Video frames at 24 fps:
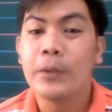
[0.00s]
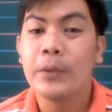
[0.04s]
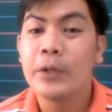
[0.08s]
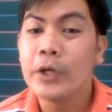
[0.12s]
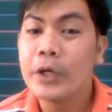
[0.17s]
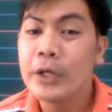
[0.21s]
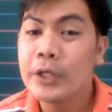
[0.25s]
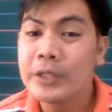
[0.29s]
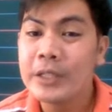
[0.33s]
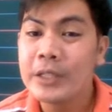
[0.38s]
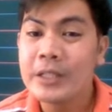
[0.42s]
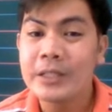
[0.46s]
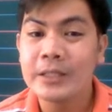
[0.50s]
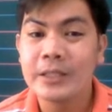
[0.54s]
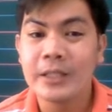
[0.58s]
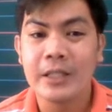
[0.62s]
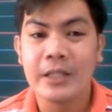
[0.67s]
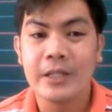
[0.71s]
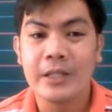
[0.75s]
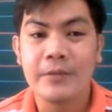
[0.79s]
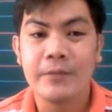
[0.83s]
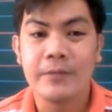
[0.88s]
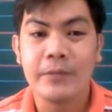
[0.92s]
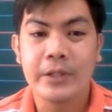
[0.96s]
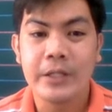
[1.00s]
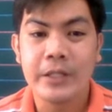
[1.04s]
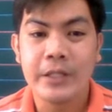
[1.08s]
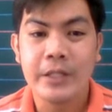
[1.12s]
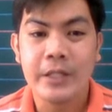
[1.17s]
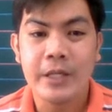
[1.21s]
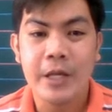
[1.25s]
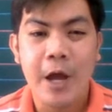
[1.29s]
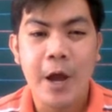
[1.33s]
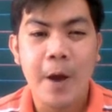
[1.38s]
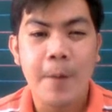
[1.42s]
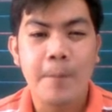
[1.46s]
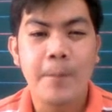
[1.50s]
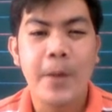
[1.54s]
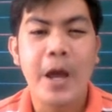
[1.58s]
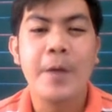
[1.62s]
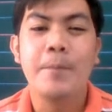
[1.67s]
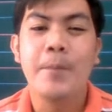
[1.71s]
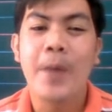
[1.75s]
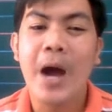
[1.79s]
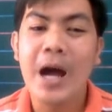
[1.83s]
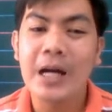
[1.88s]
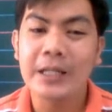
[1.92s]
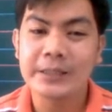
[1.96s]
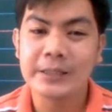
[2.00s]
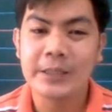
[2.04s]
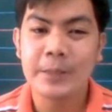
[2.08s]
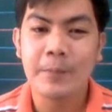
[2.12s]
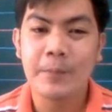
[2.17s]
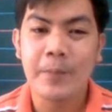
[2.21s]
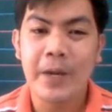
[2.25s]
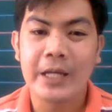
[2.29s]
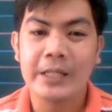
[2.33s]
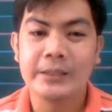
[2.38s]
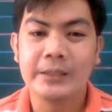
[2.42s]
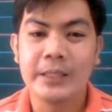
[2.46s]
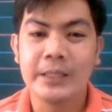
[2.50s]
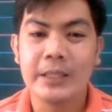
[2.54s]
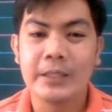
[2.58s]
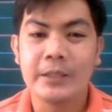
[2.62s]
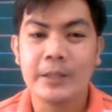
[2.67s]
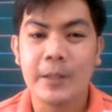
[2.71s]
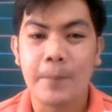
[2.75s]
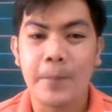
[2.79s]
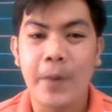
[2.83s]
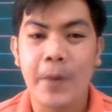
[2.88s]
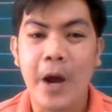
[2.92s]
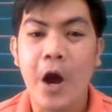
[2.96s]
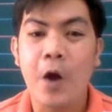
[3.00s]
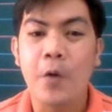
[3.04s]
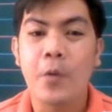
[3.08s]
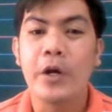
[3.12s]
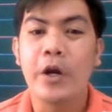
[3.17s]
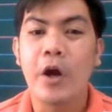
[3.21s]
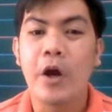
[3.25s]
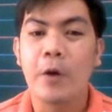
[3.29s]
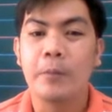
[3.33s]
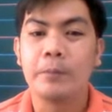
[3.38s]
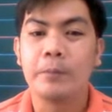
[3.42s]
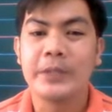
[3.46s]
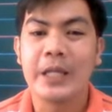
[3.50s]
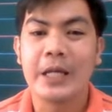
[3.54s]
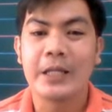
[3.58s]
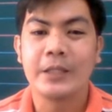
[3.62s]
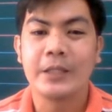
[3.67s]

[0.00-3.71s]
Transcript: of learning delivery by maximizing the power of